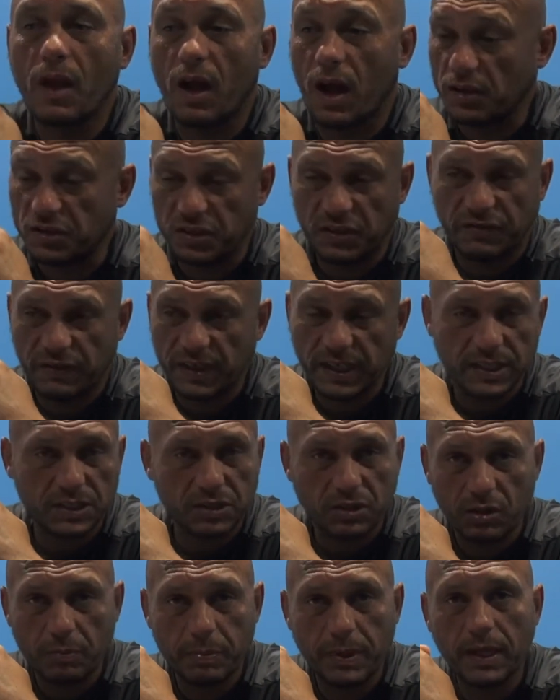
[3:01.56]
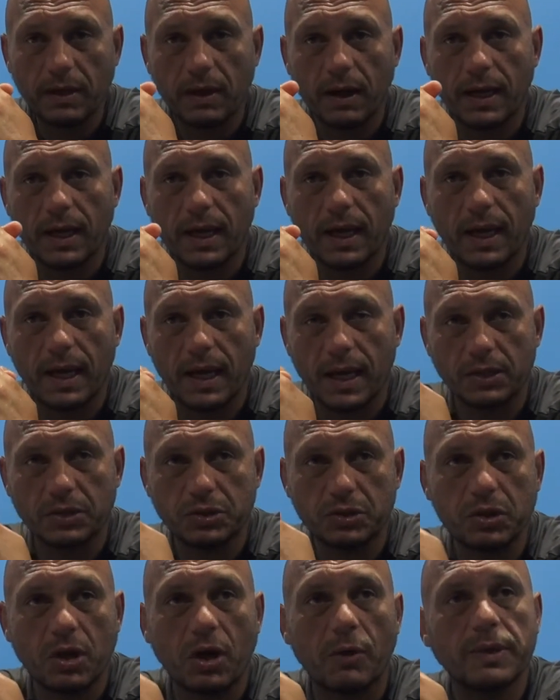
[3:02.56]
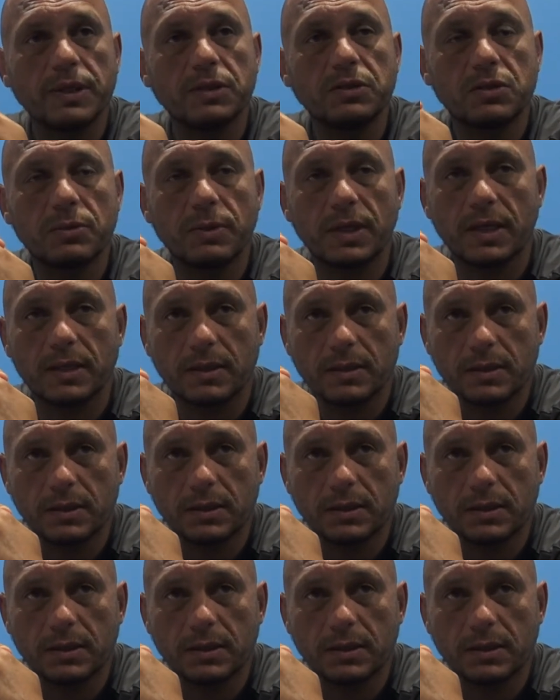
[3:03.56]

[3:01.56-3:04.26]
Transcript: I just think it's going to be like that as you go into it.